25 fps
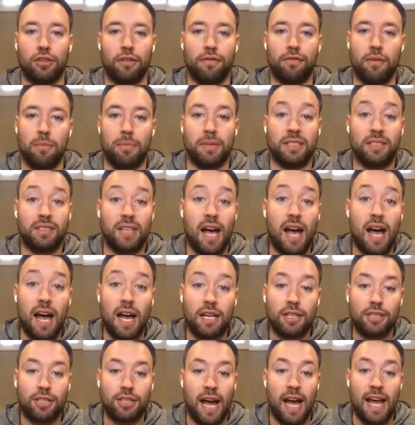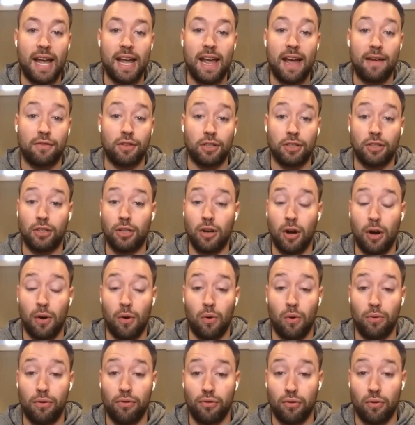For massage, I have to
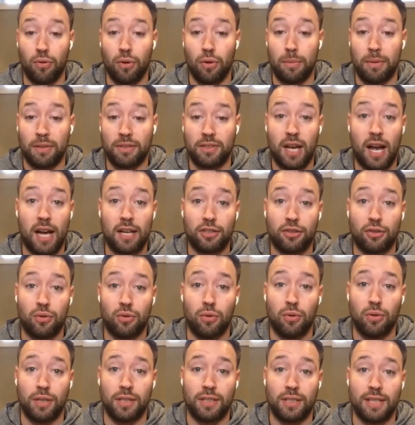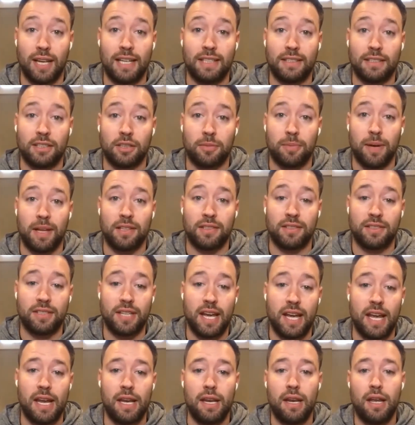go through a massage school that's licensed by the
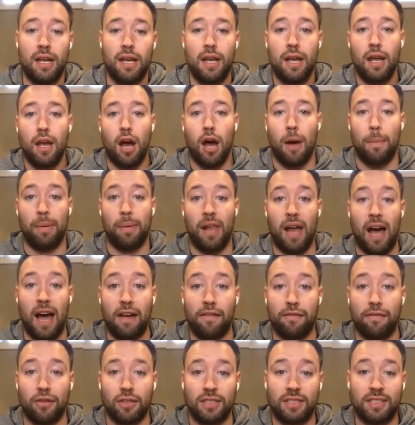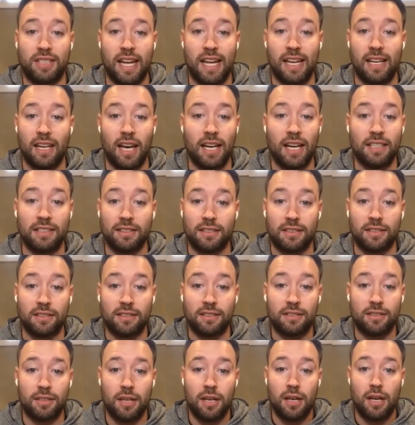state, apply for a state
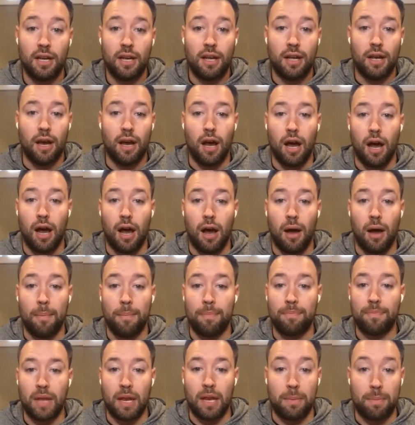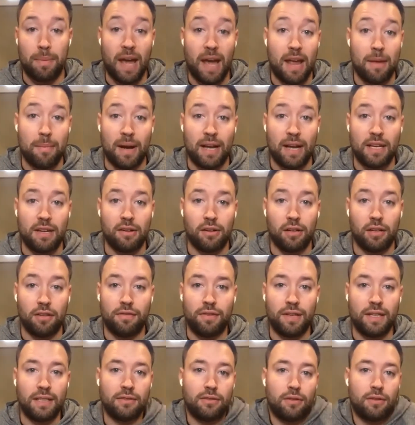license, and pay my yearly
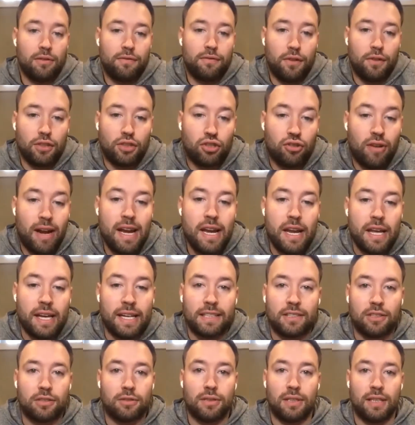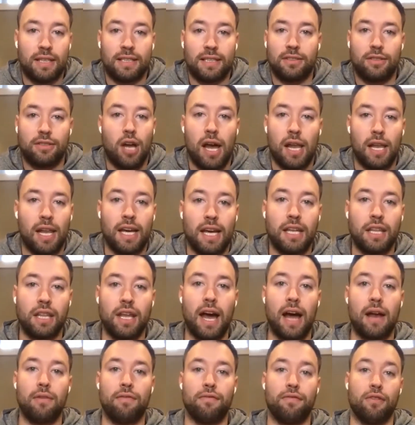fees. For training, it's not like
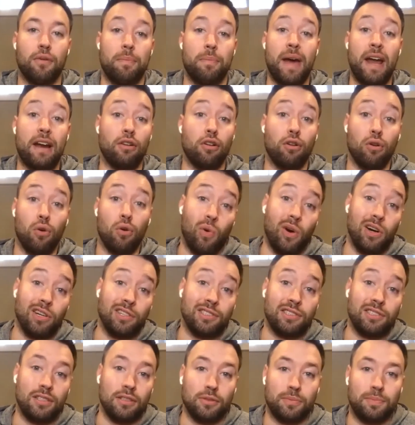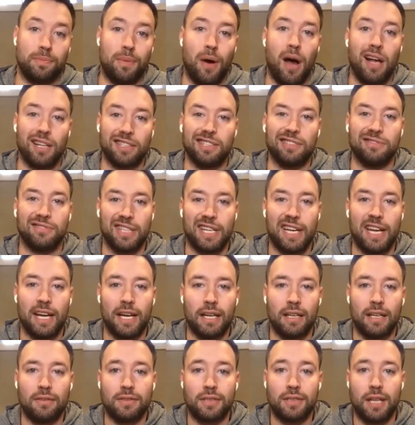that. For better or worse, there's positives and
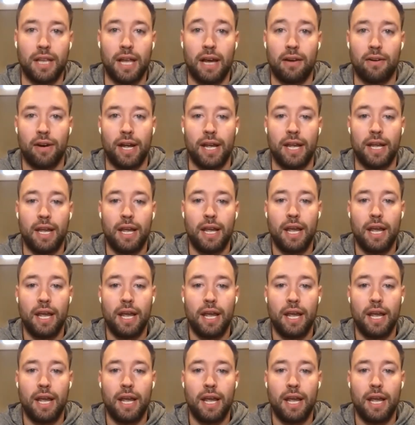negatives to that, right?